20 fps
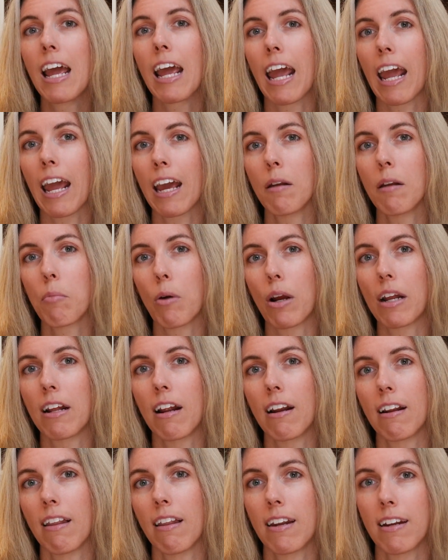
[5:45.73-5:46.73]
and brand
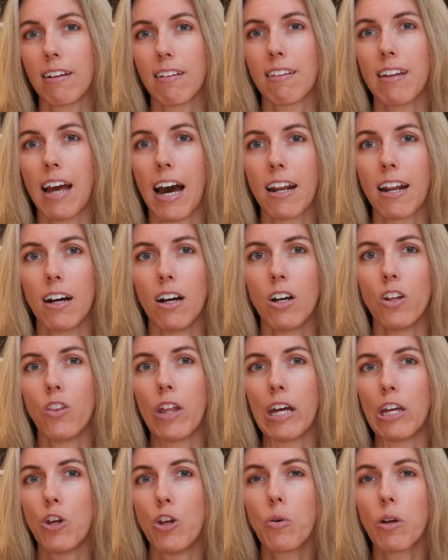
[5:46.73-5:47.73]
analytics data
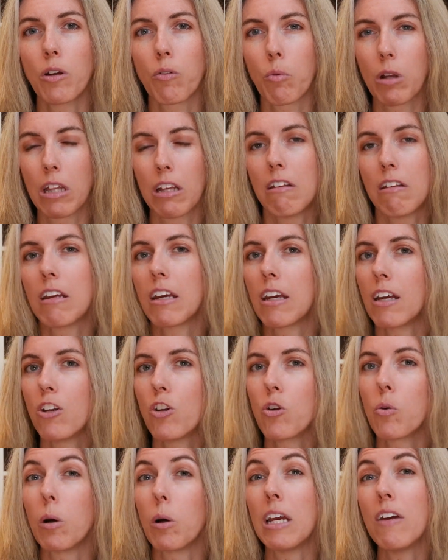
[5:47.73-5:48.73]
that you can really dig
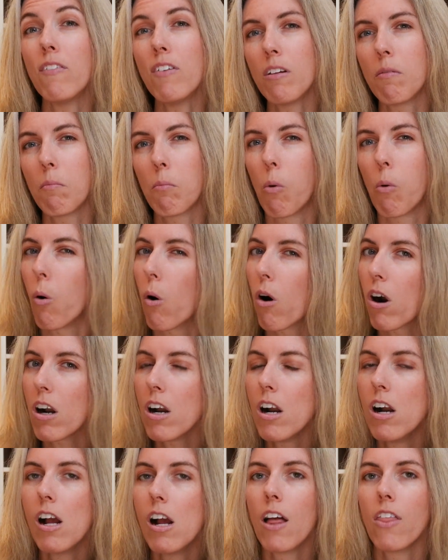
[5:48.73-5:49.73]
into even more